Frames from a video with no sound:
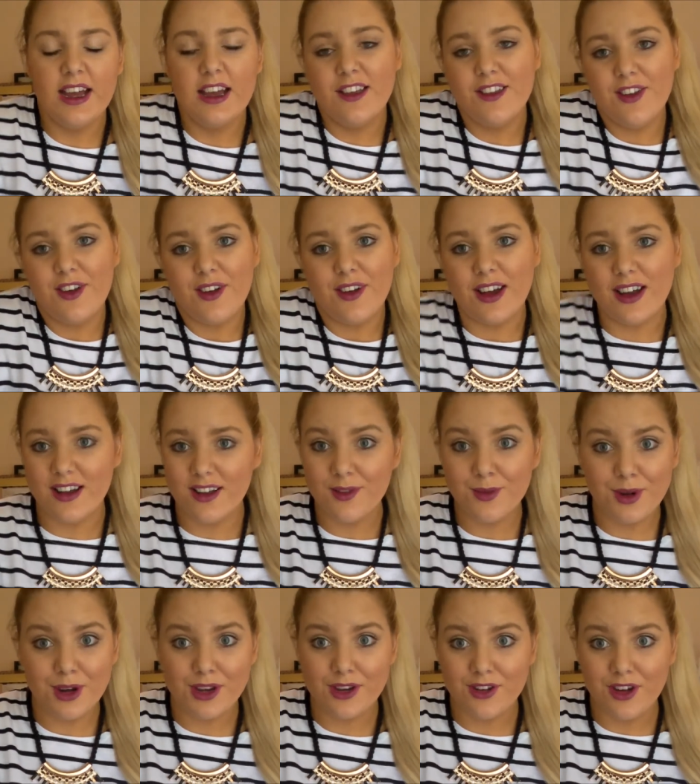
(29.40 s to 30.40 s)
so I
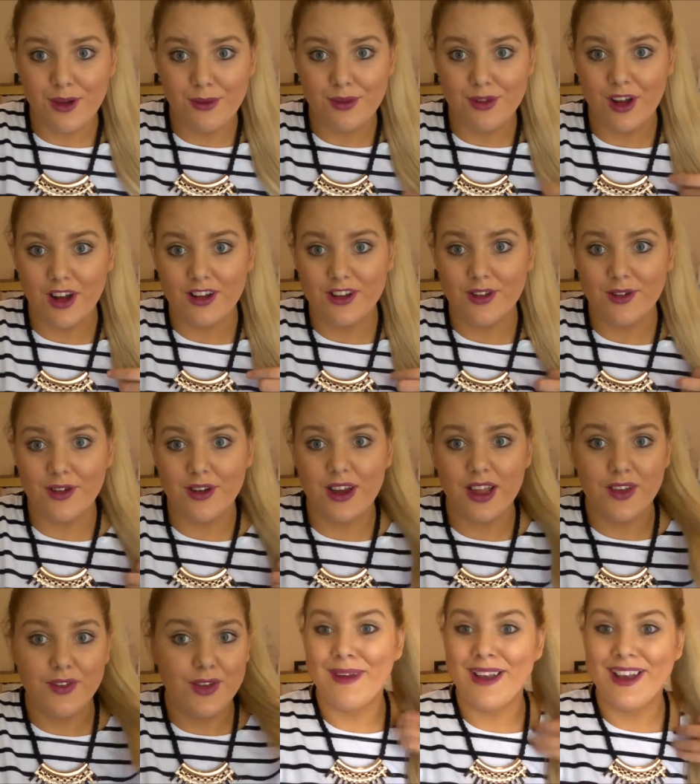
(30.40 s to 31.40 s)
just want to jump straight to
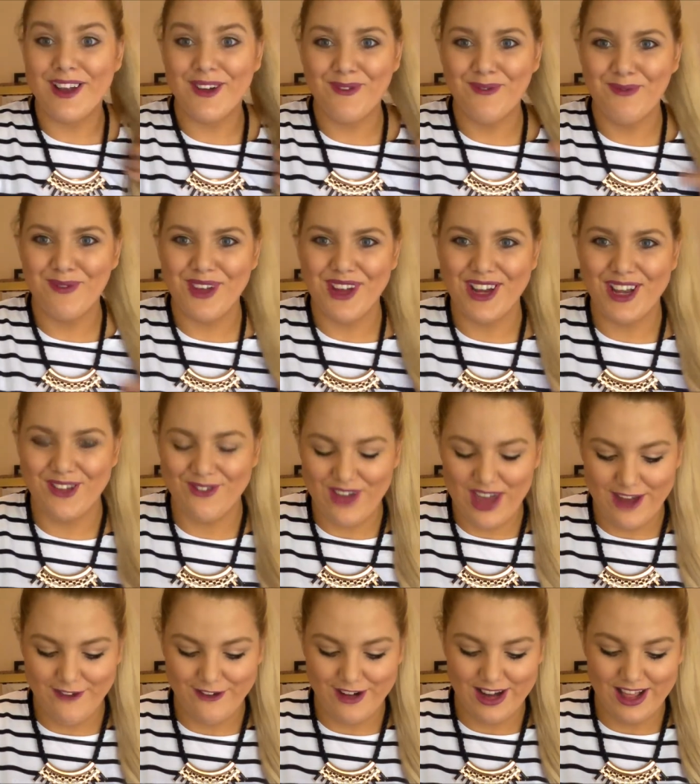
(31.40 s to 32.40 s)
it. If your non-beauty
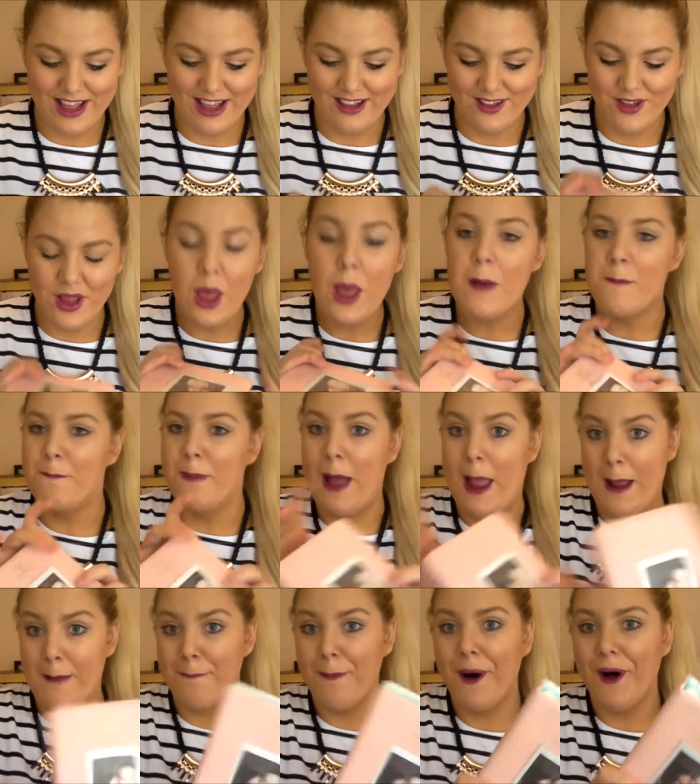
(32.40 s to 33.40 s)
favourite is
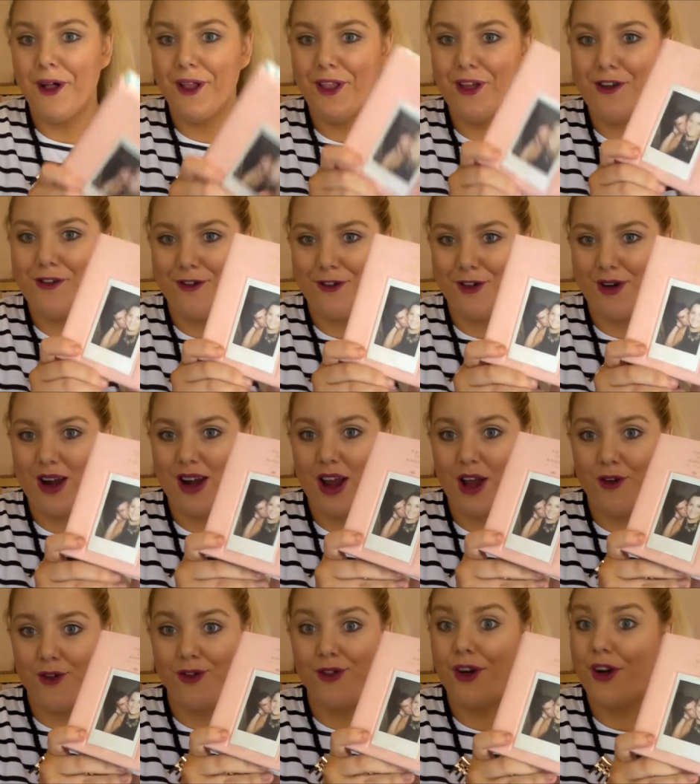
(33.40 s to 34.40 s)
my
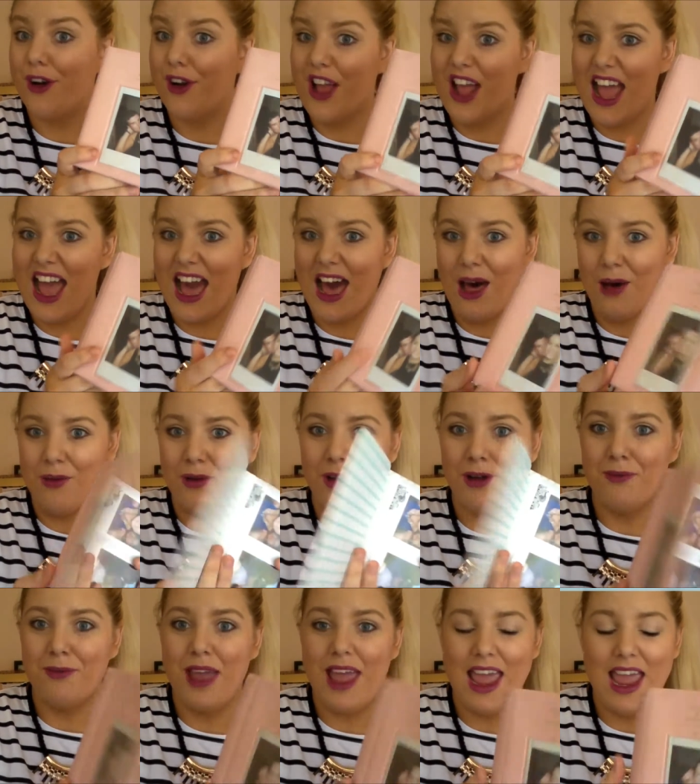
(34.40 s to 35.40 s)
Polaroid photo
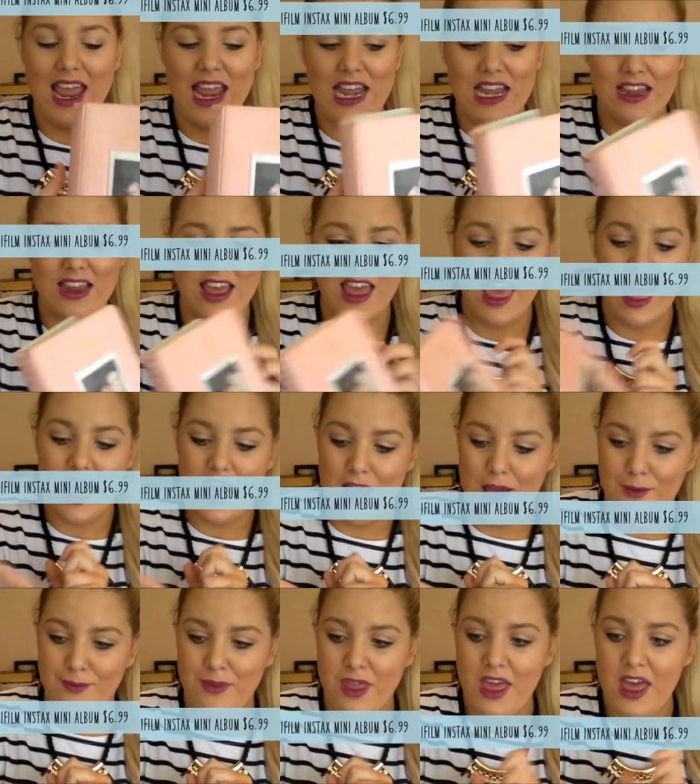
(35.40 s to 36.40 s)
album, and
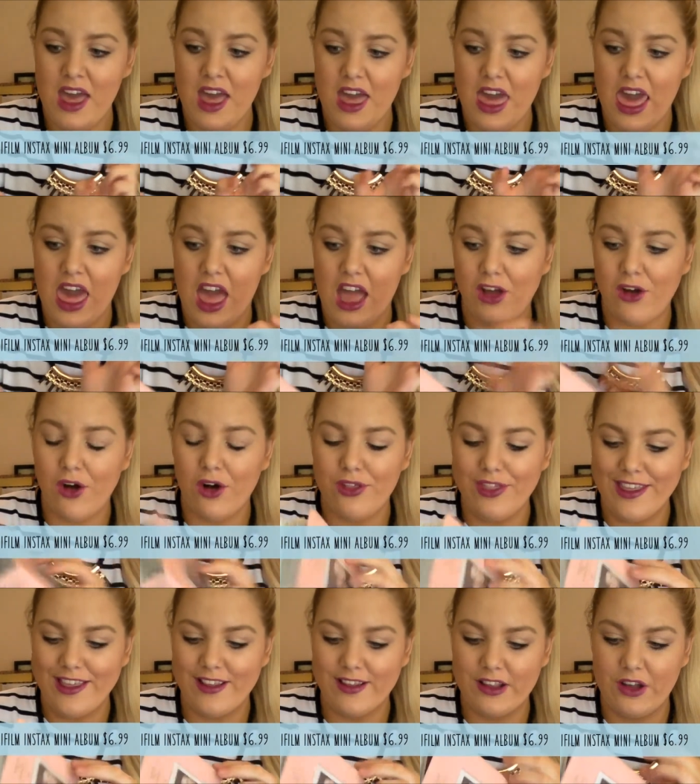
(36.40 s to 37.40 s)
I got
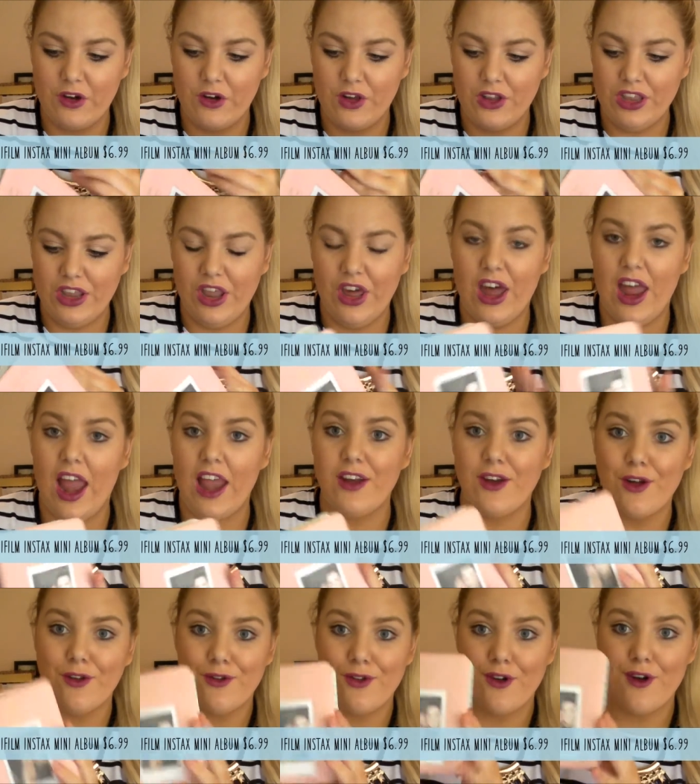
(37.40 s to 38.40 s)
this
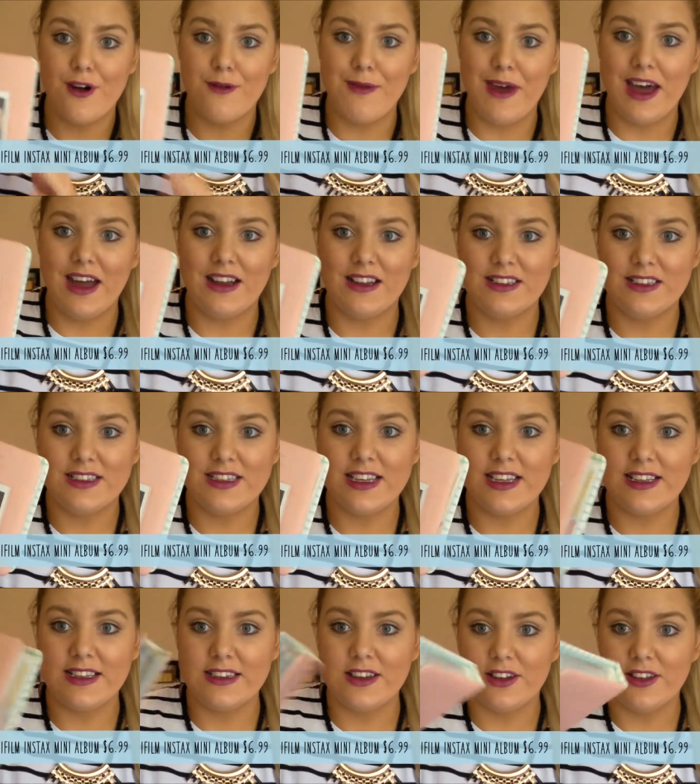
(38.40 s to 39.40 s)
online for about
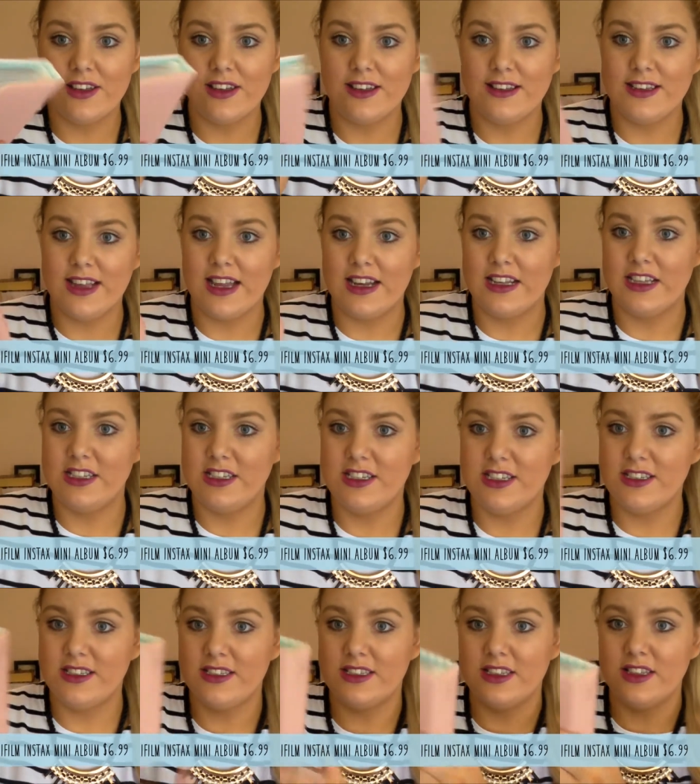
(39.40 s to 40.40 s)
$6 and it
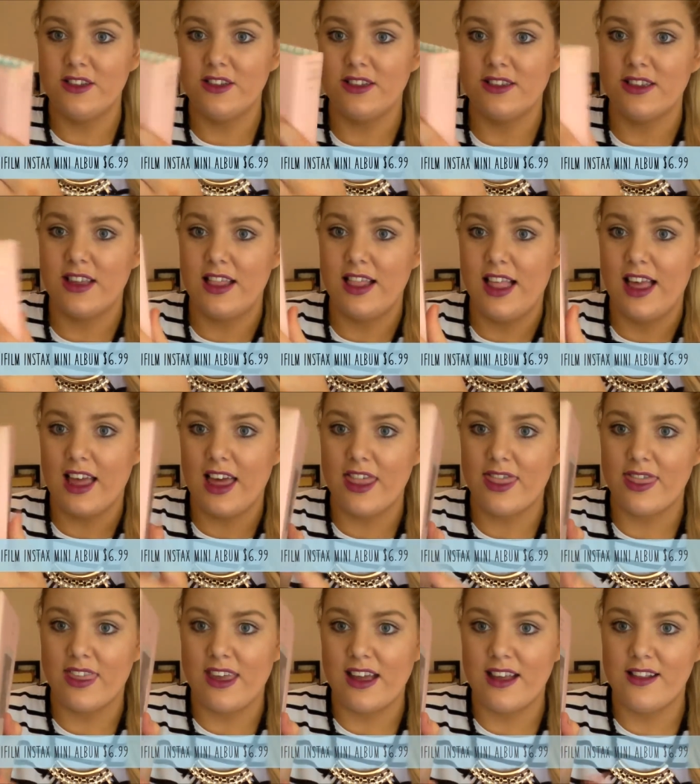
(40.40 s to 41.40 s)
just looks like
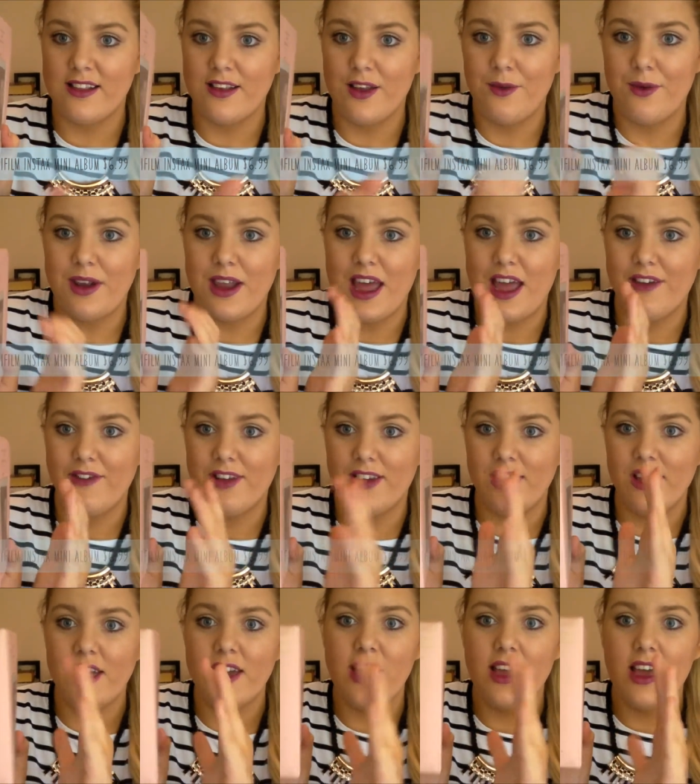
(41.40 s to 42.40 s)
that. So when I have it
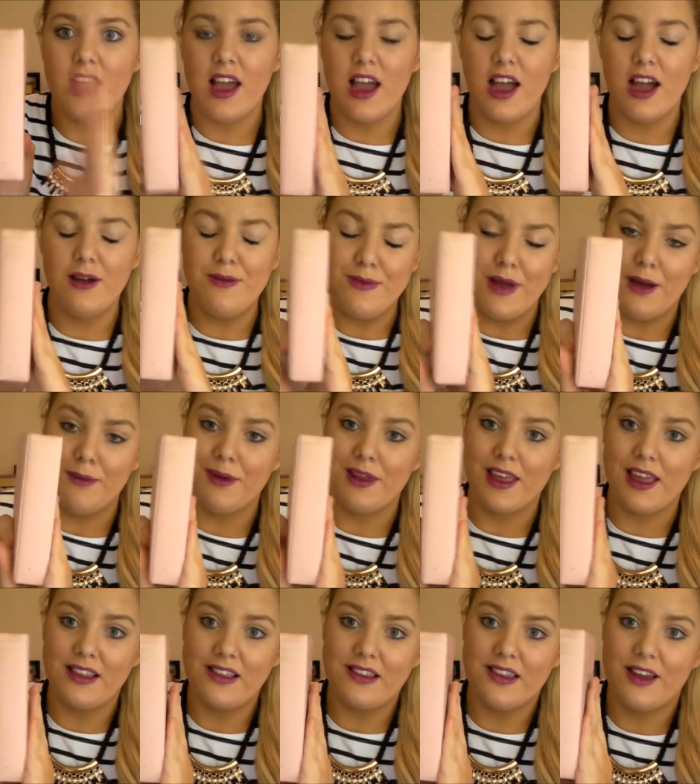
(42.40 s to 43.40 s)
up
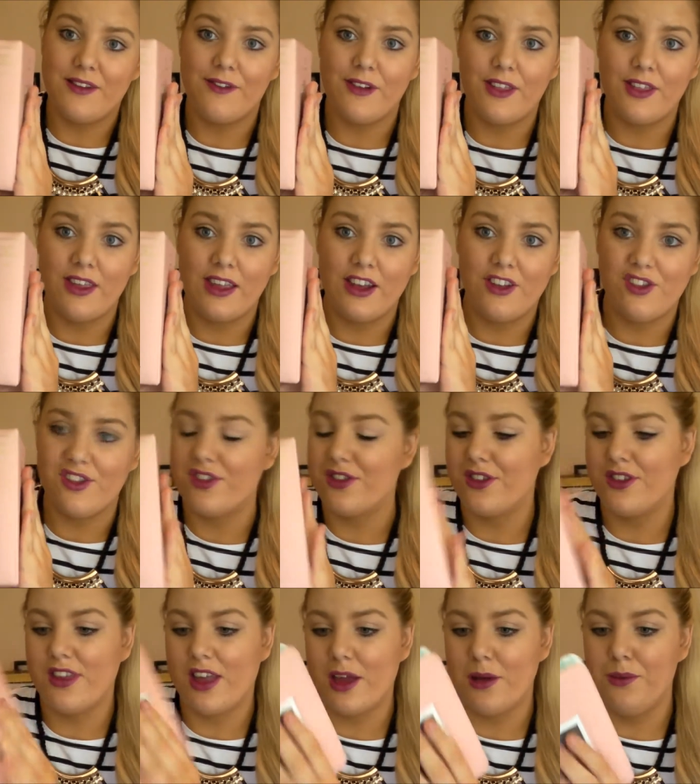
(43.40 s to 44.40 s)
against everything, it just
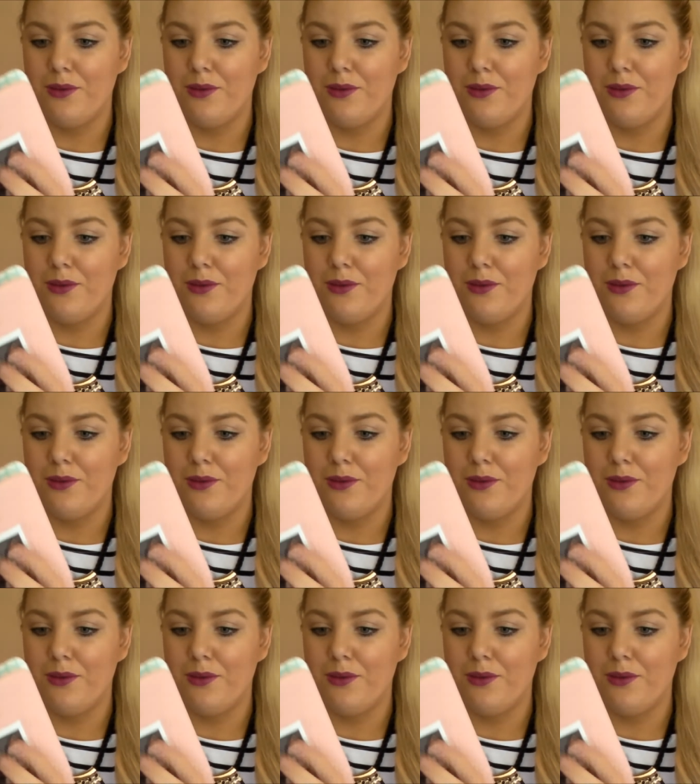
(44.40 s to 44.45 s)
looks like a